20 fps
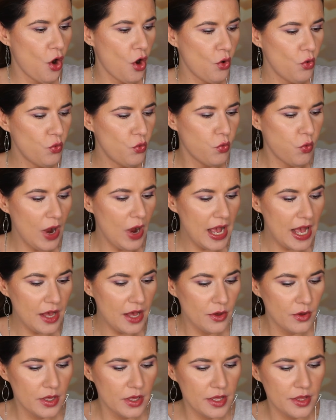Oh wow!
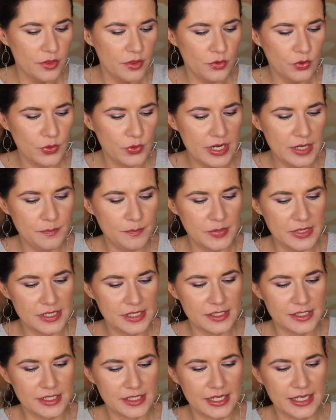
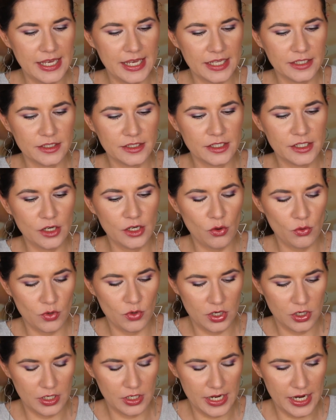Three-piece Get Glow
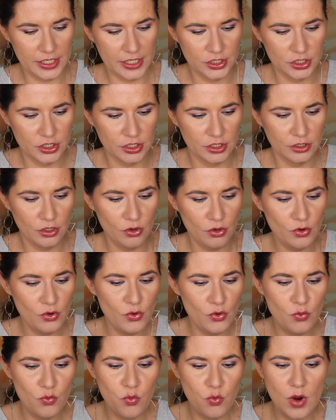collection.
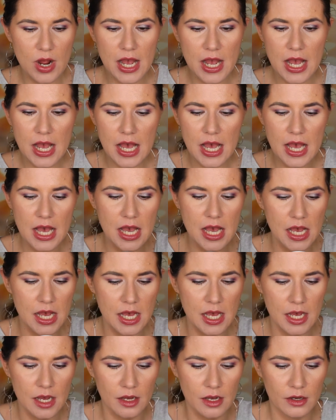Oh
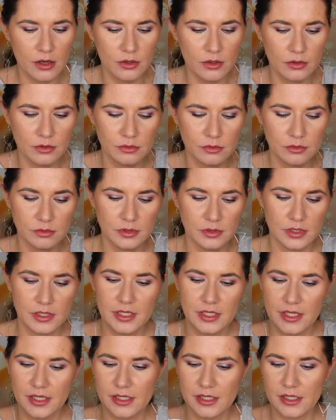wow!
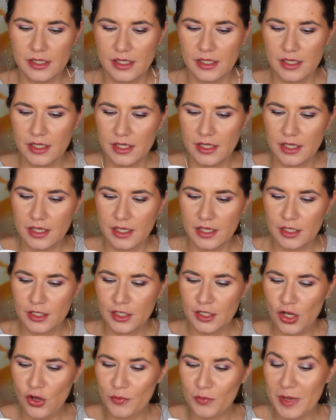
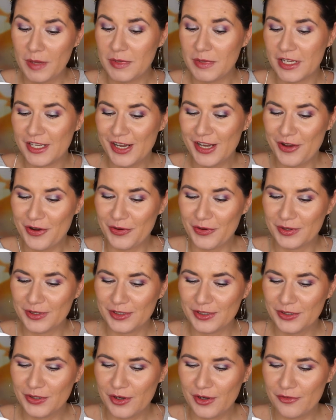Glow, baby, glow.
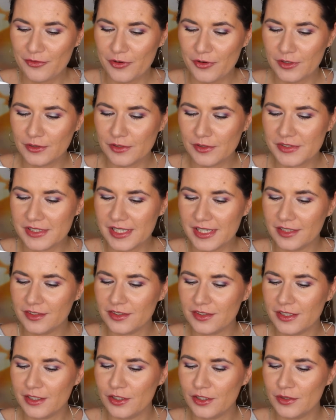You are front of
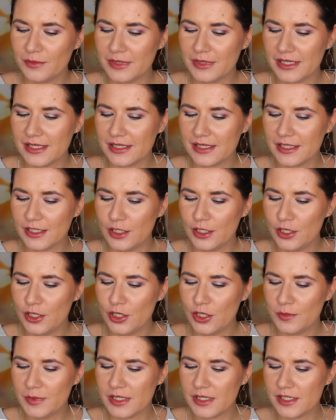center in lumina
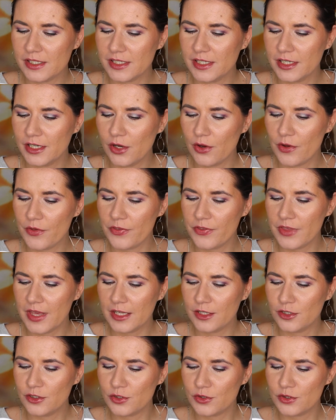luminous glow.
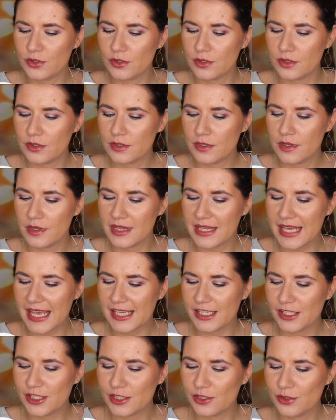Thanks to
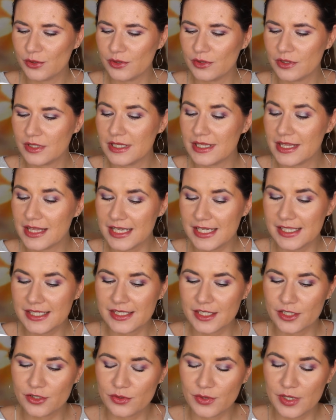thanks to
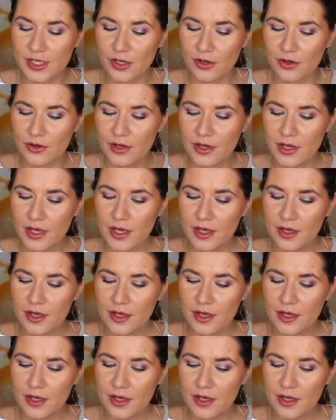this trio,